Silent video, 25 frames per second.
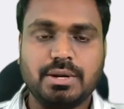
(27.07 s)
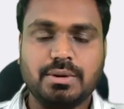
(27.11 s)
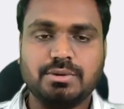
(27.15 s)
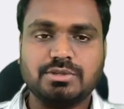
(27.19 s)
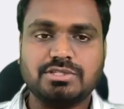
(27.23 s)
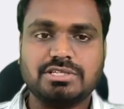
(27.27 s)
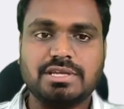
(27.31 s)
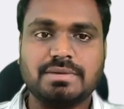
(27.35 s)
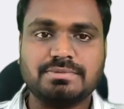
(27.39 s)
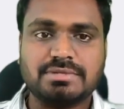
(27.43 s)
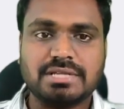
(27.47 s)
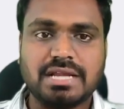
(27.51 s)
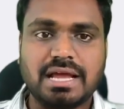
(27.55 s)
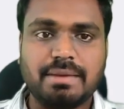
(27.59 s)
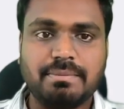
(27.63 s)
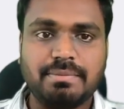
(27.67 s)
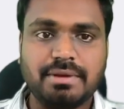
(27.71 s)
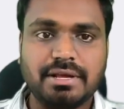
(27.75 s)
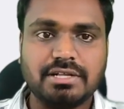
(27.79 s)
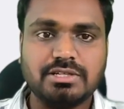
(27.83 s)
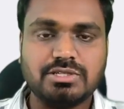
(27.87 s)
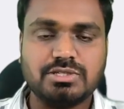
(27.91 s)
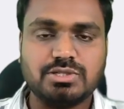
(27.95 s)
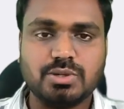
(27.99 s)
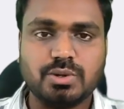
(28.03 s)

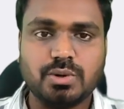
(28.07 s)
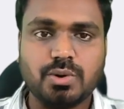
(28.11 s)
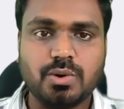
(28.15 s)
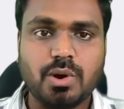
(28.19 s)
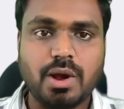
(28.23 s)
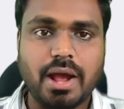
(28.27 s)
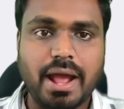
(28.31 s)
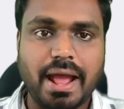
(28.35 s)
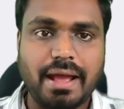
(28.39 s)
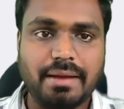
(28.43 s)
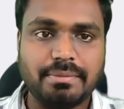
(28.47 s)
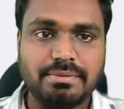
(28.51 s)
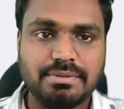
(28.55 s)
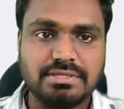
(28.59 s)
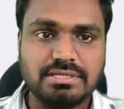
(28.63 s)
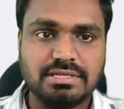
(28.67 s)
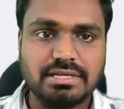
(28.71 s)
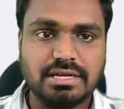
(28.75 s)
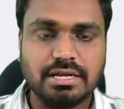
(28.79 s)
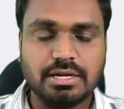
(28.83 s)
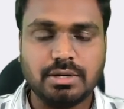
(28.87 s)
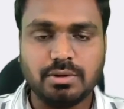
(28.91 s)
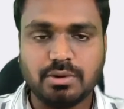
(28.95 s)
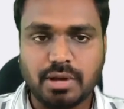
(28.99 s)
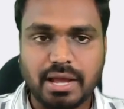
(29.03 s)
subscribing Zoho apps
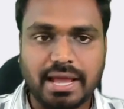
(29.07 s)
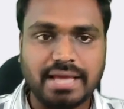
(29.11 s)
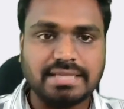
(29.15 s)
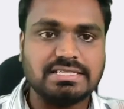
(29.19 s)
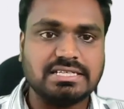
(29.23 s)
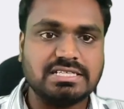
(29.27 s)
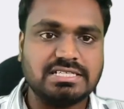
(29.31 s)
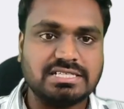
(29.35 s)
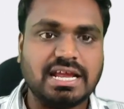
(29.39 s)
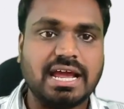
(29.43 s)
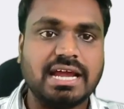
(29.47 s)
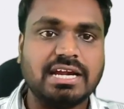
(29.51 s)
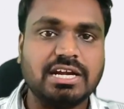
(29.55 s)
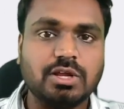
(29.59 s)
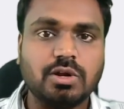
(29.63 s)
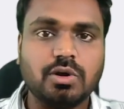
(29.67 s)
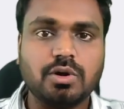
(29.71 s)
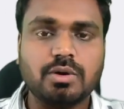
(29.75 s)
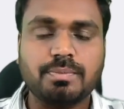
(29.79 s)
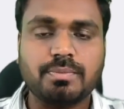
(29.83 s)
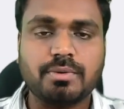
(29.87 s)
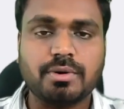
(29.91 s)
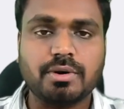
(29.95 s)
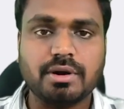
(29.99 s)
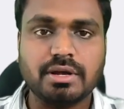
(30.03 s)
as a
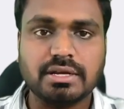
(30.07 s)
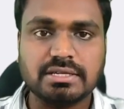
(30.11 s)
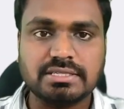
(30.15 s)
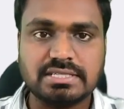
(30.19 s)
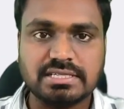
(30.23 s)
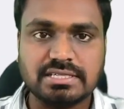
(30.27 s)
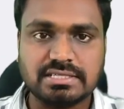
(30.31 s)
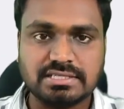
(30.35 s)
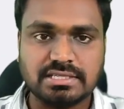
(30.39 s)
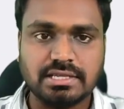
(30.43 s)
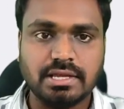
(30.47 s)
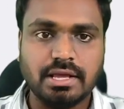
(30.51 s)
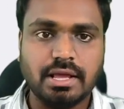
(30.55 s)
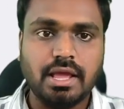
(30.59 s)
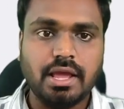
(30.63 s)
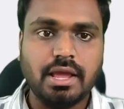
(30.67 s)
standalone products is